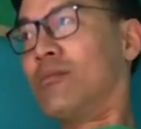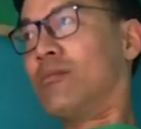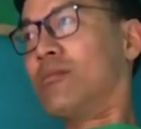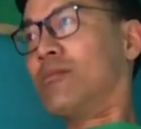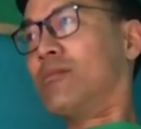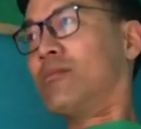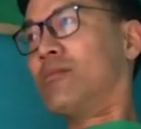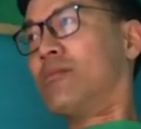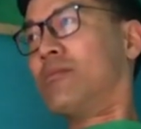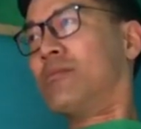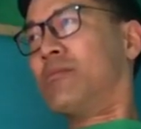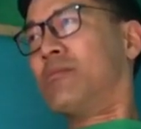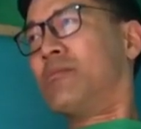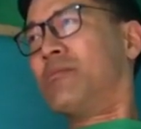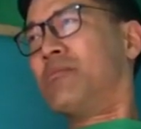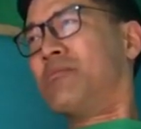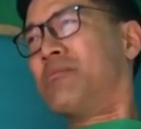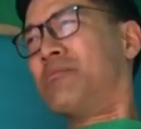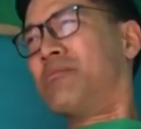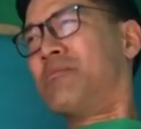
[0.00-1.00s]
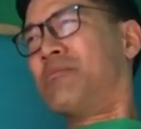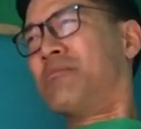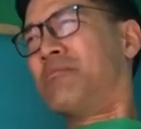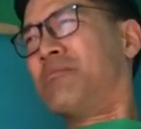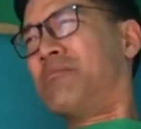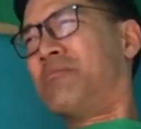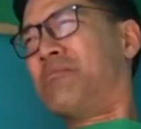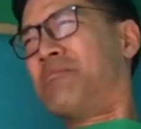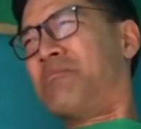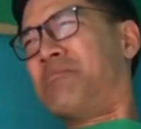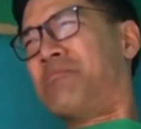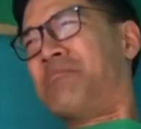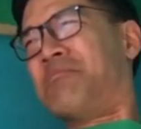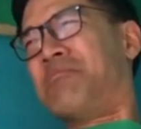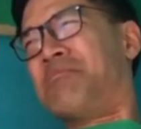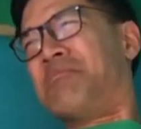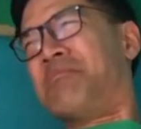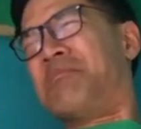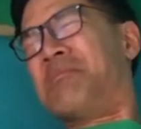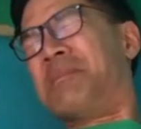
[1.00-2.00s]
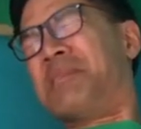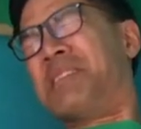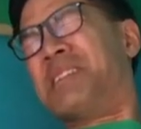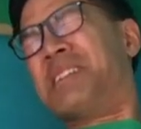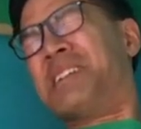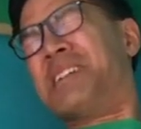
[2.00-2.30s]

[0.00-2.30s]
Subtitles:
Nobody speaks.